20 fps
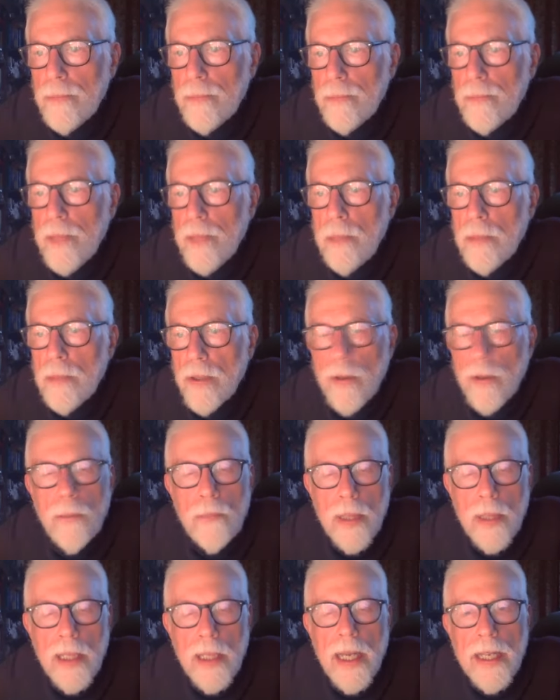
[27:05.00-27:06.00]
People are
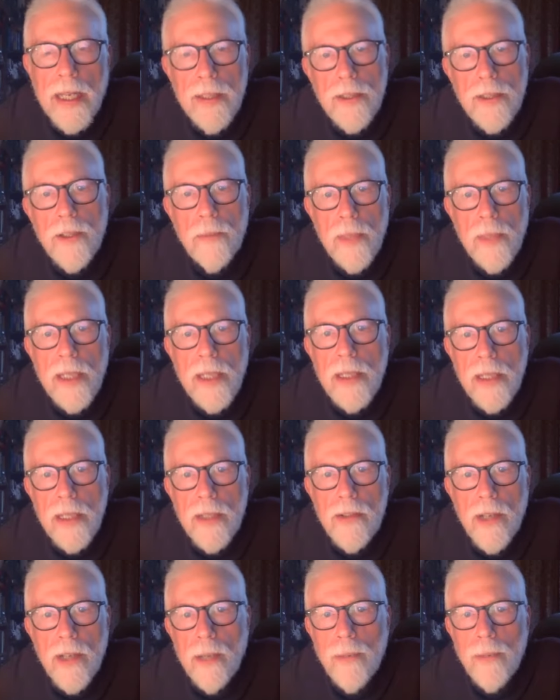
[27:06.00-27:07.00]
polite to me
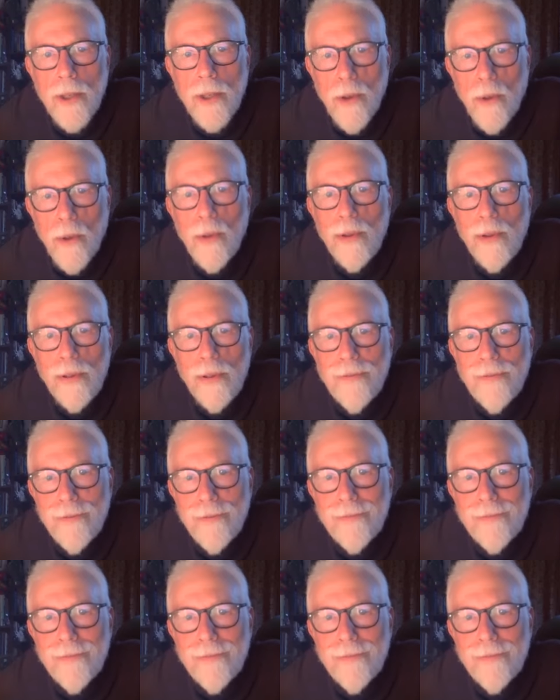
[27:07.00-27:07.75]
because I'm an old